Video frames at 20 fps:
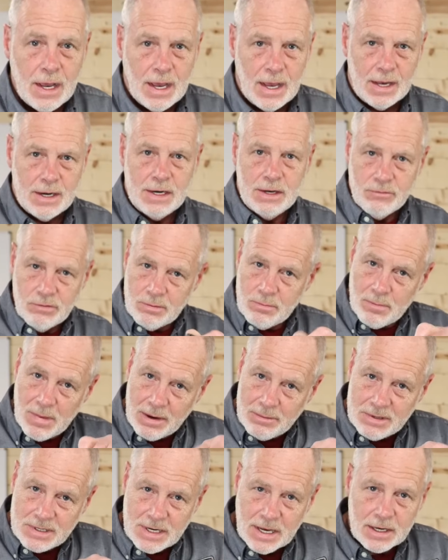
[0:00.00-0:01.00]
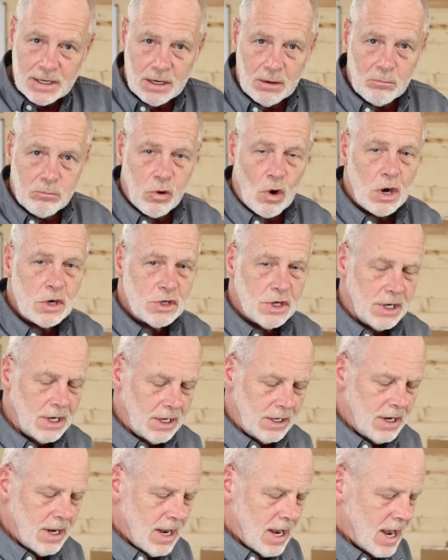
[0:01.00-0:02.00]
and even maybe taking a brush in
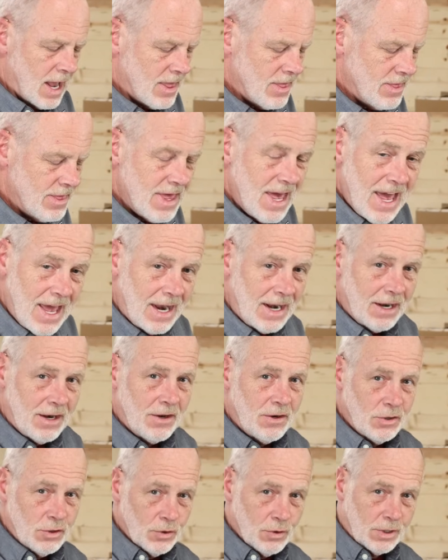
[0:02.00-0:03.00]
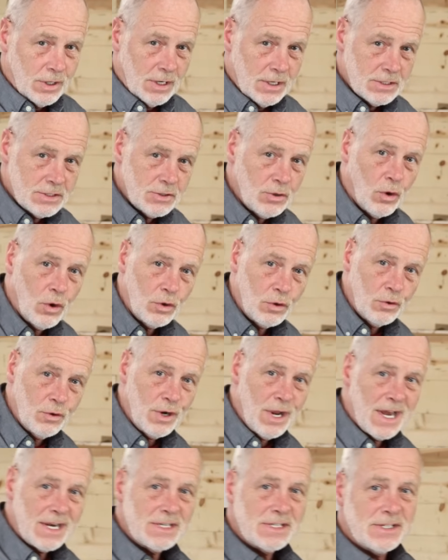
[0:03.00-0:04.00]
it, and then you can install your
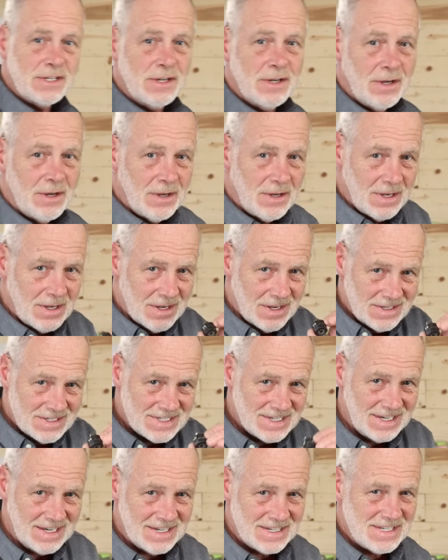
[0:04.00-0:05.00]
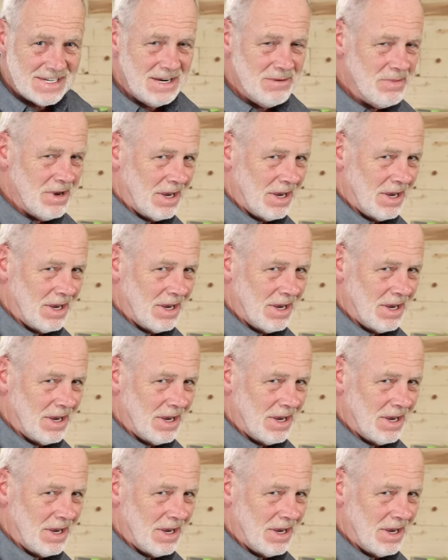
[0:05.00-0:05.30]
next C N C